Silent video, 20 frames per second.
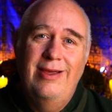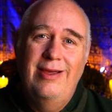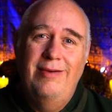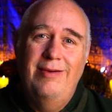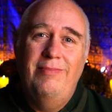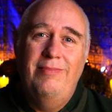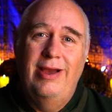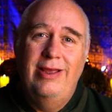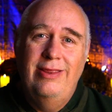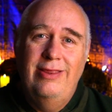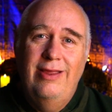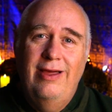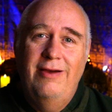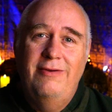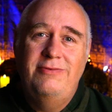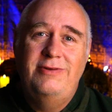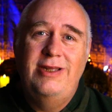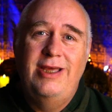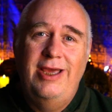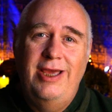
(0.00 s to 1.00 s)
My
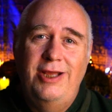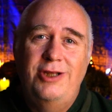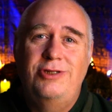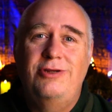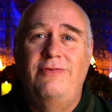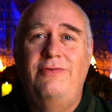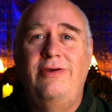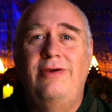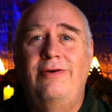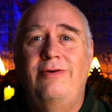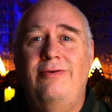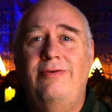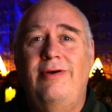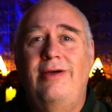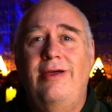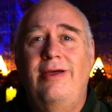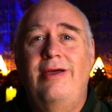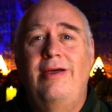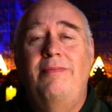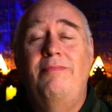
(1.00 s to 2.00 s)
love to each of you.
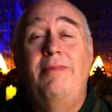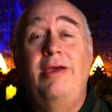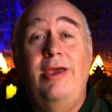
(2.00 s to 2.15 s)
May